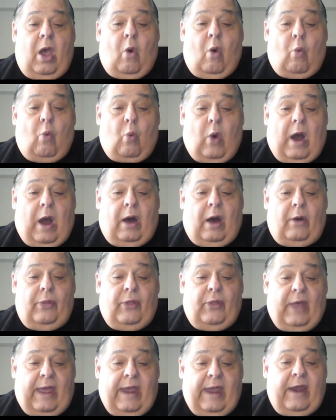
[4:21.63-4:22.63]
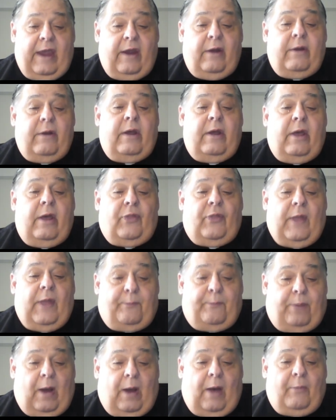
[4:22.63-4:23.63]
While there, they
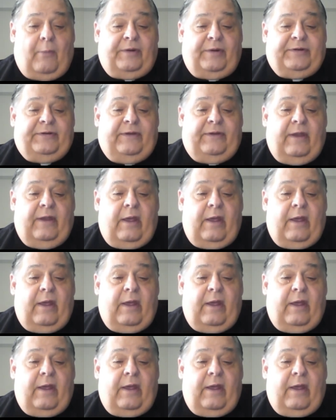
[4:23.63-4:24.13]
published